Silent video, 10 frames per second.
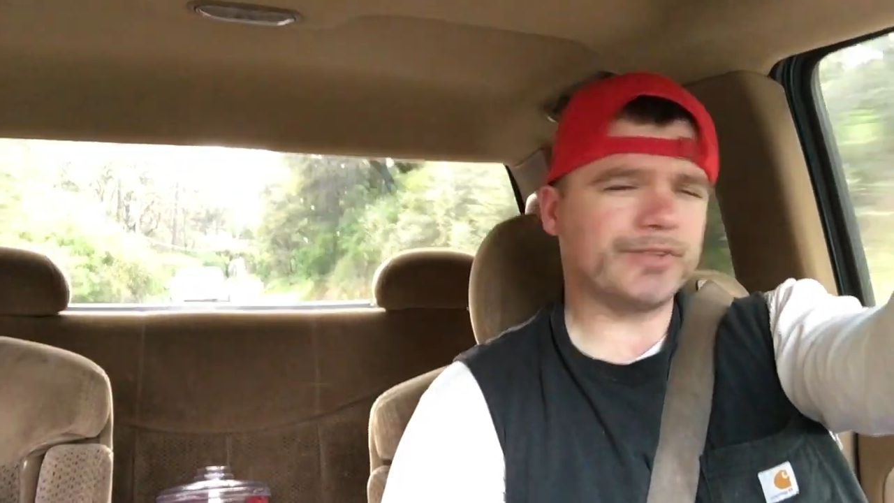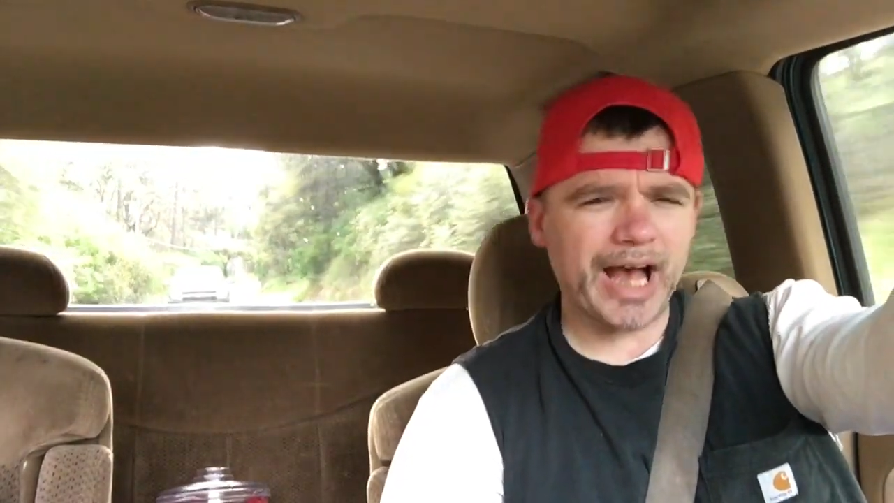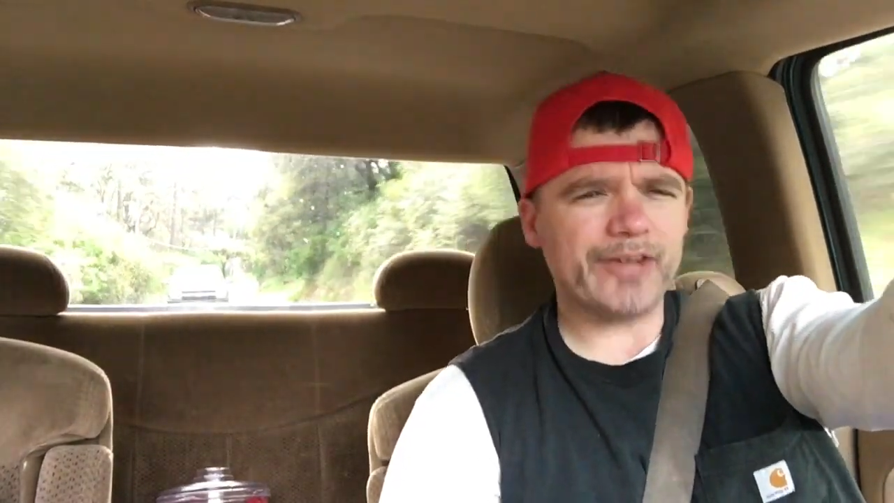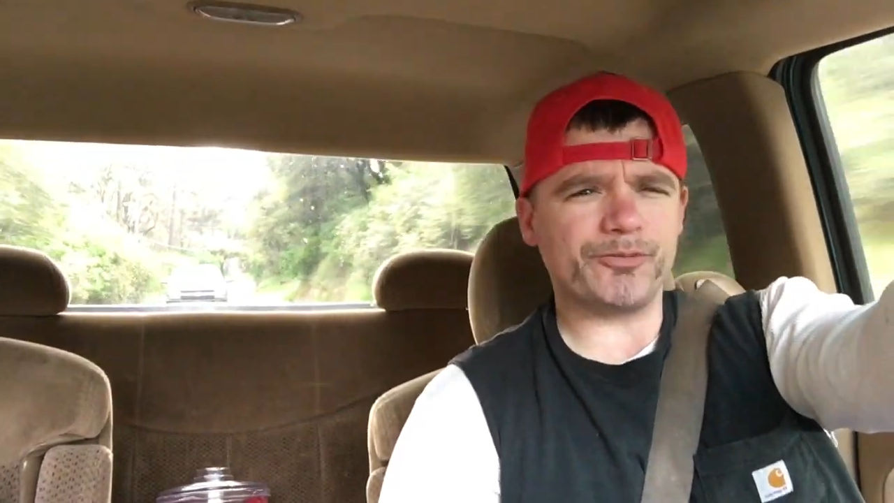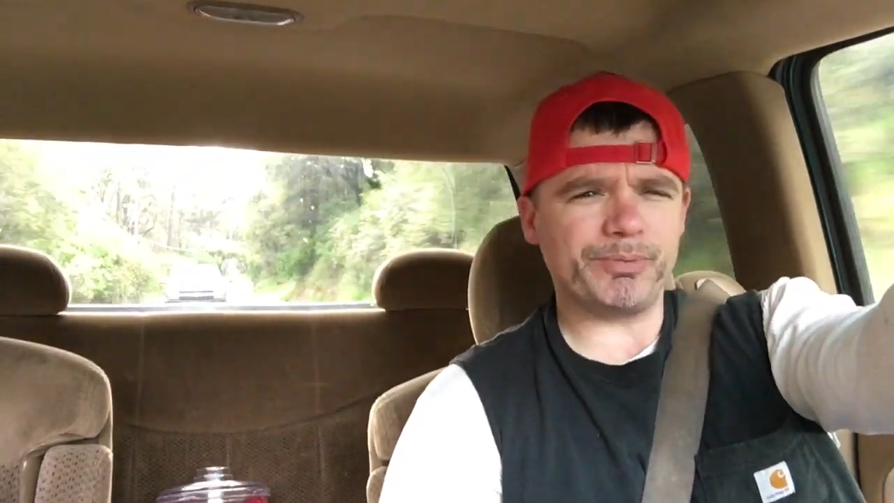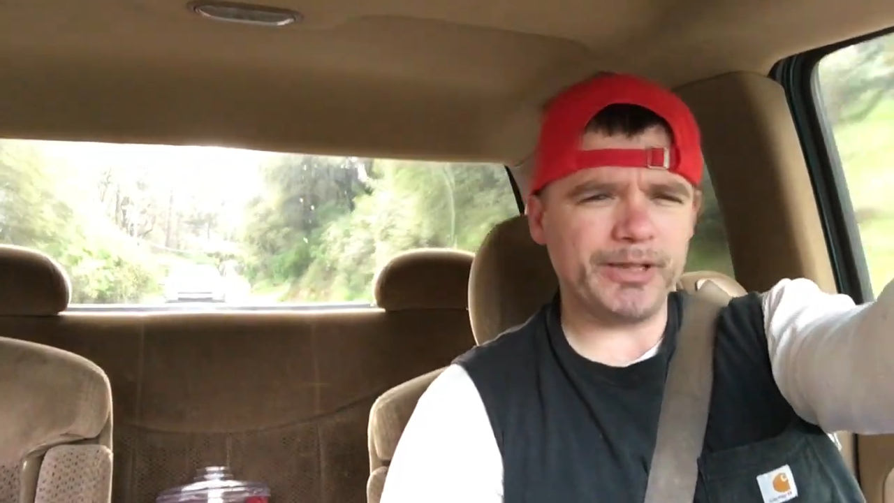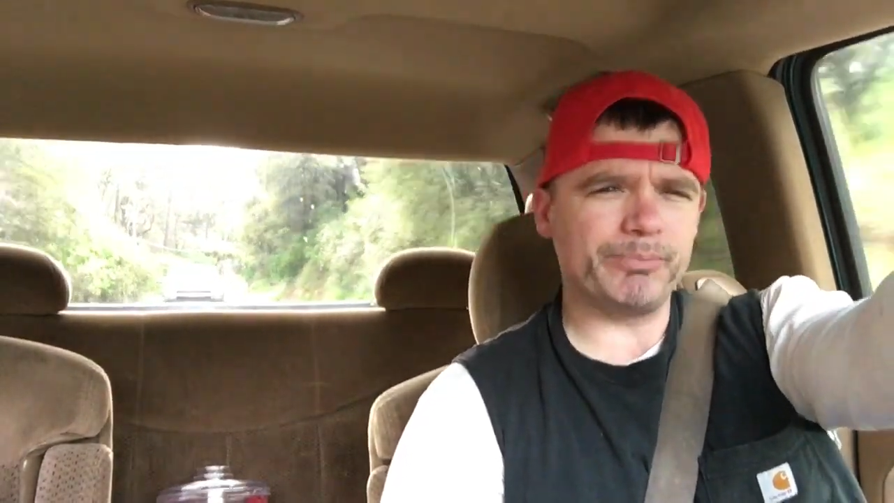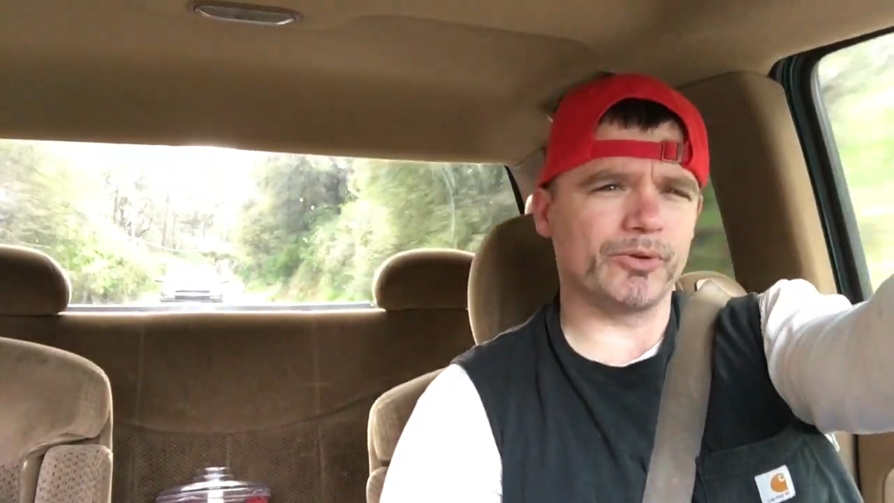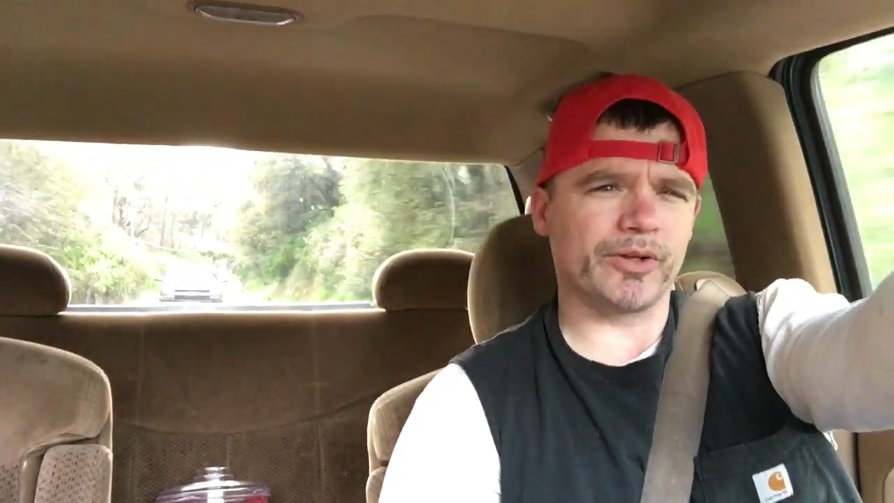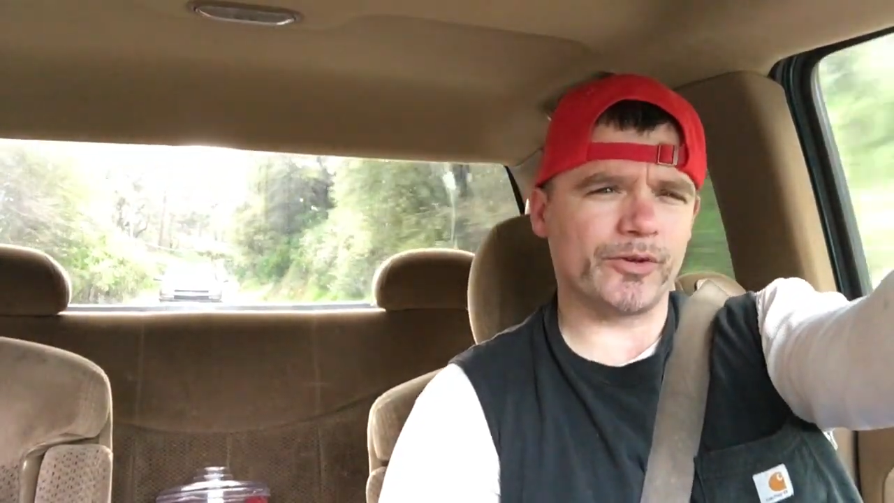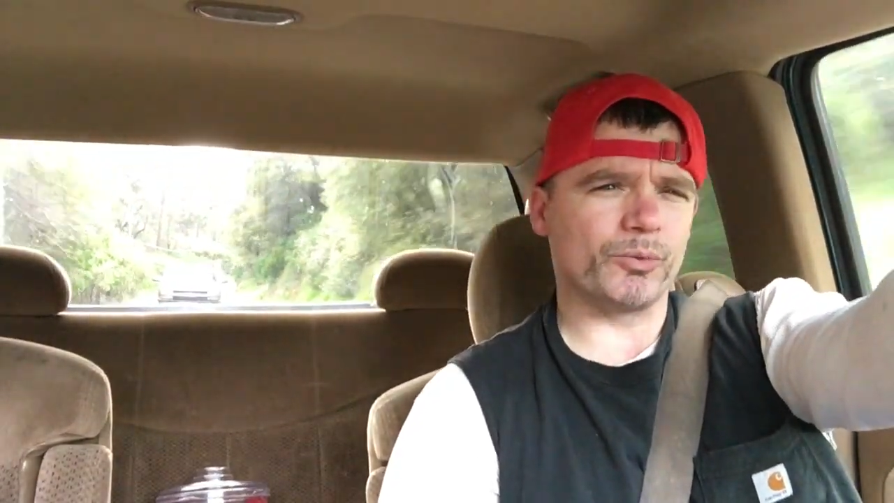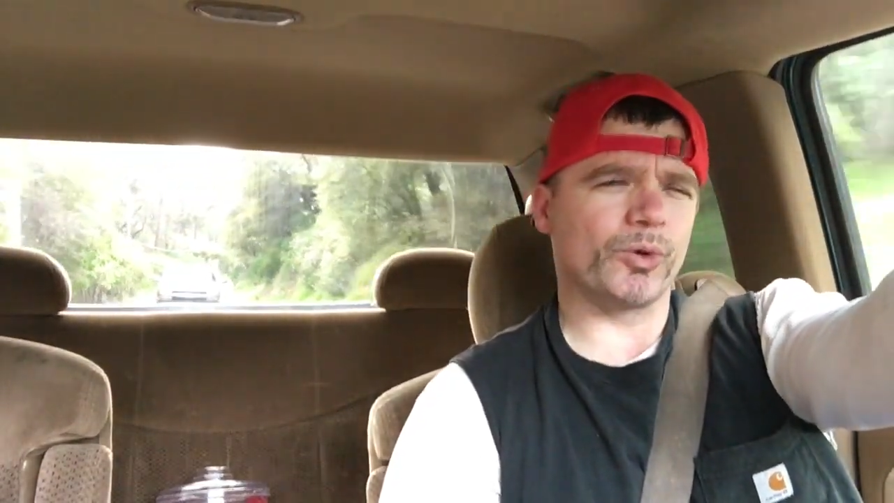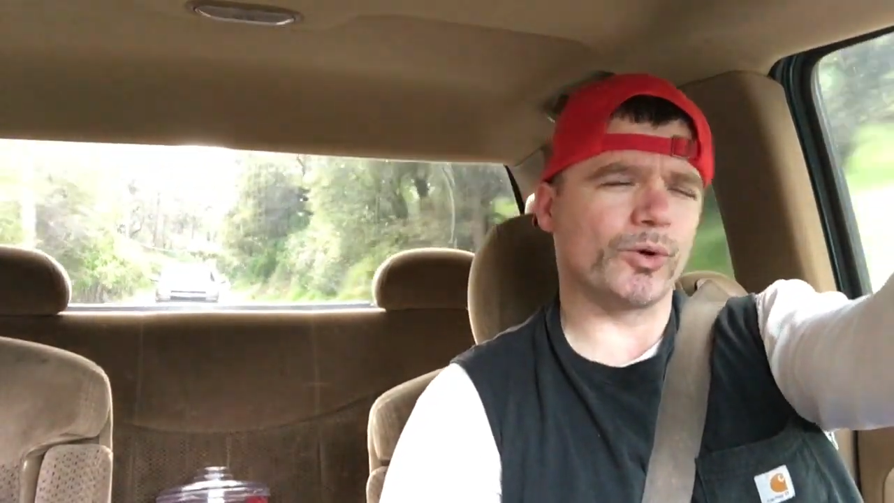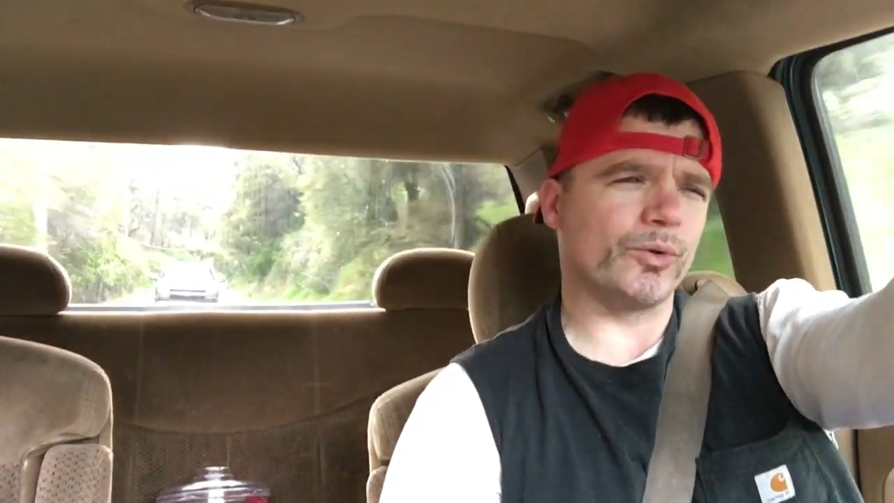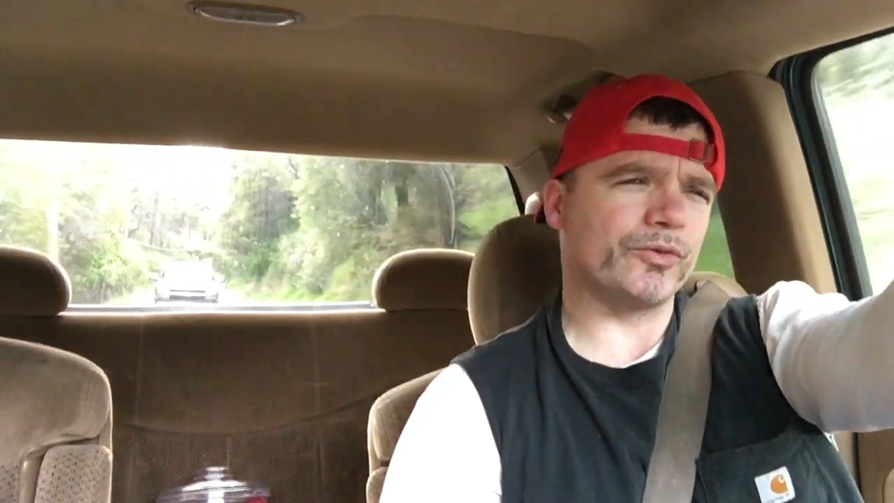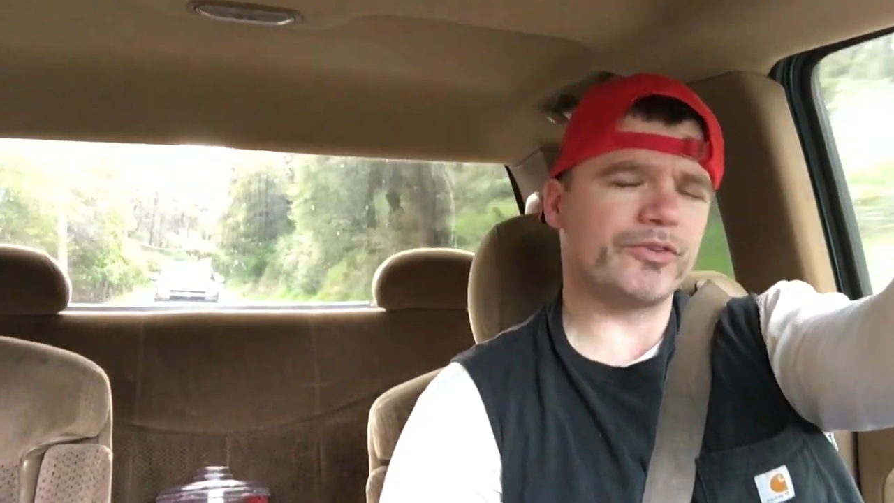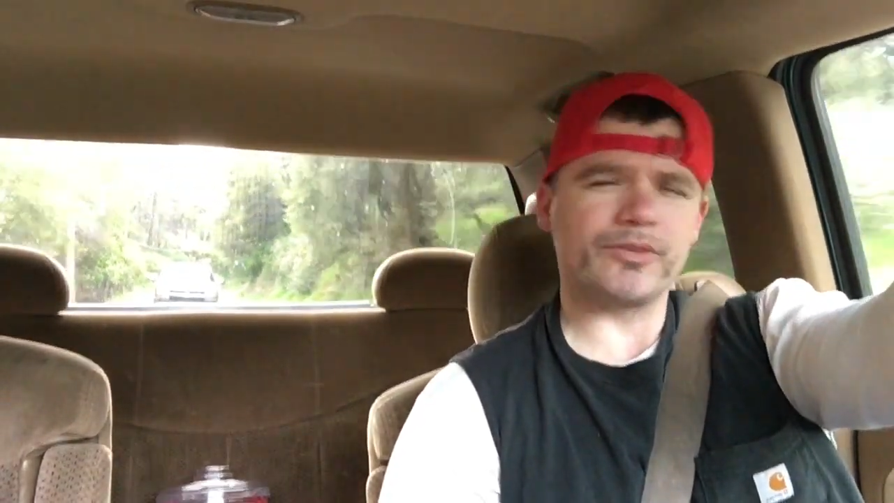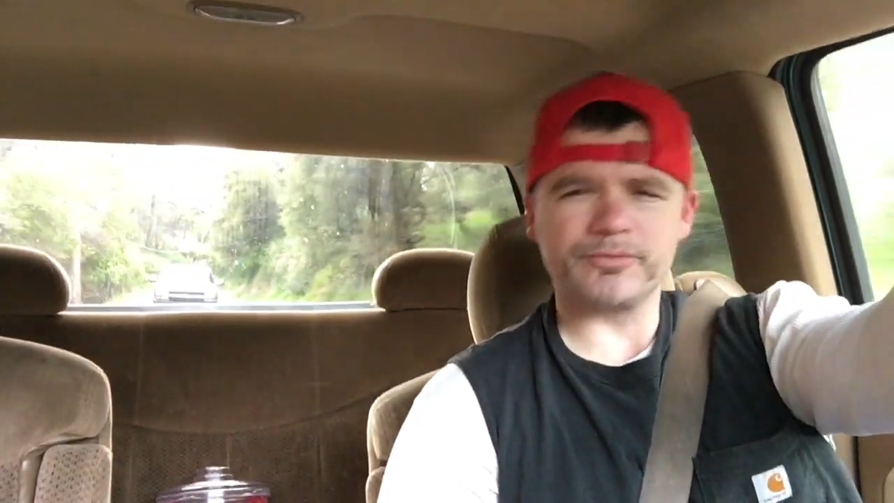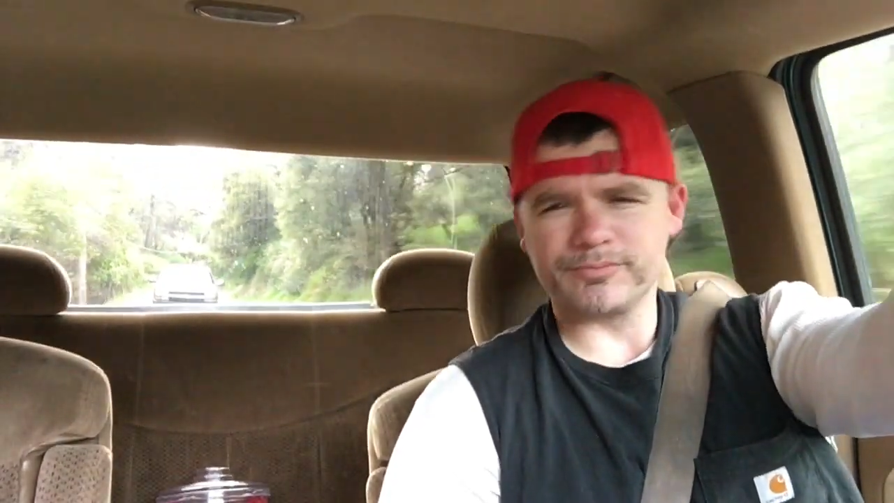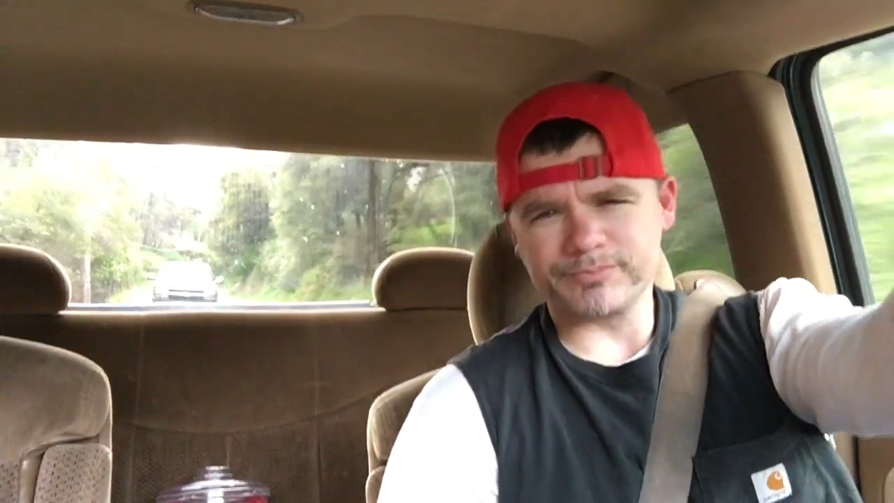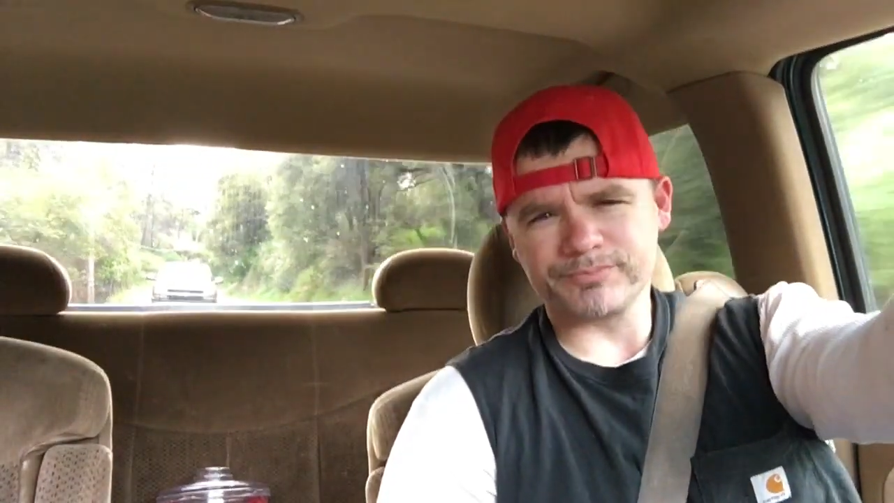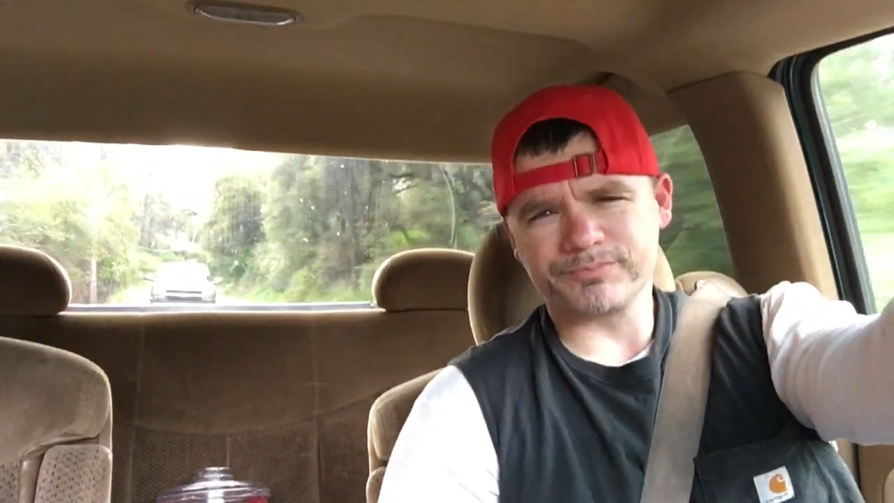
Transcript: nice people in the world.